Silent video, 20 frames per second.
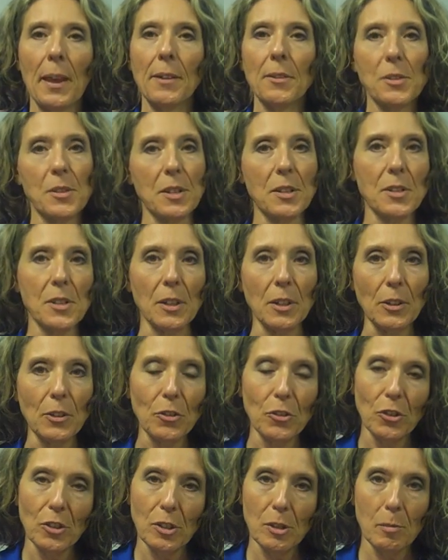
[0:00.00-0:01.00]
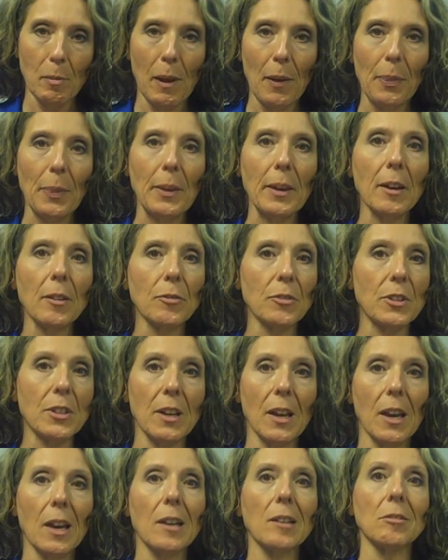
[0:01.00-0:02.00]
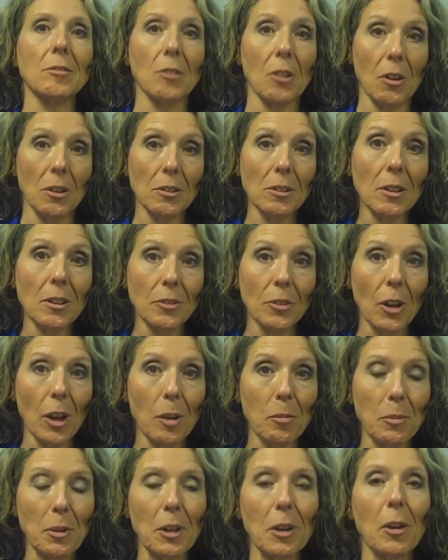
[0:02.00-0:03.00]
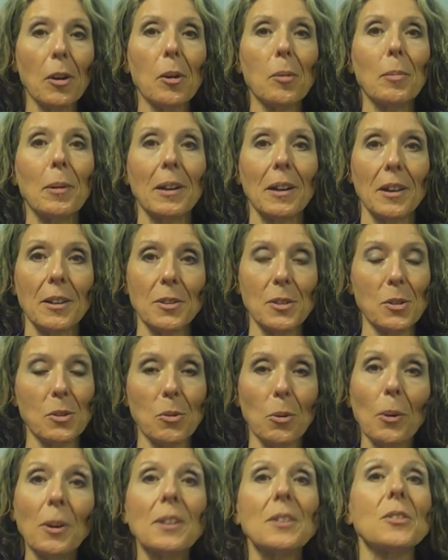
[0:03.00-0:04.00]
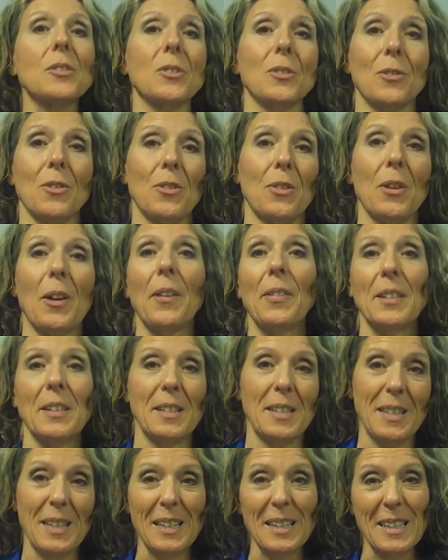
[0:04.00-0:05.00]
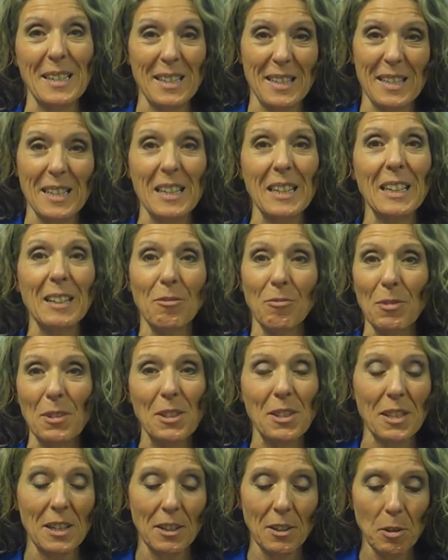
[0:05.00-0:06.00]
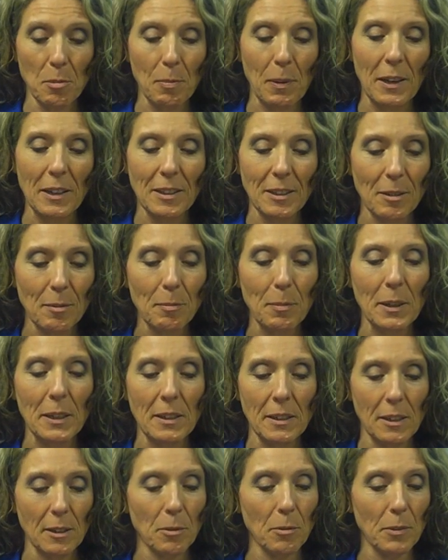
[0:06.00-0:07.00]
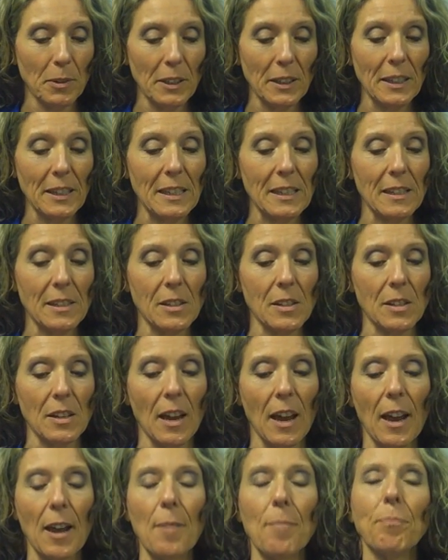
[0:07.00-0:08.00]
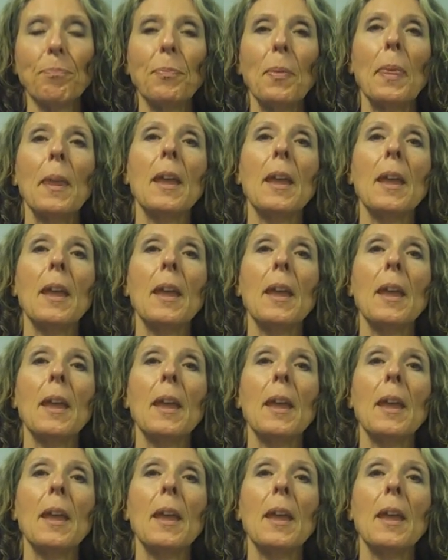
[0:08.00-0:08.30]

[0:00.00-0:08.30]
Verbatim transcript: I was disillusioned about the FDA a long, long time ago, but I sort of still thought the CDC was independent, but it really is not.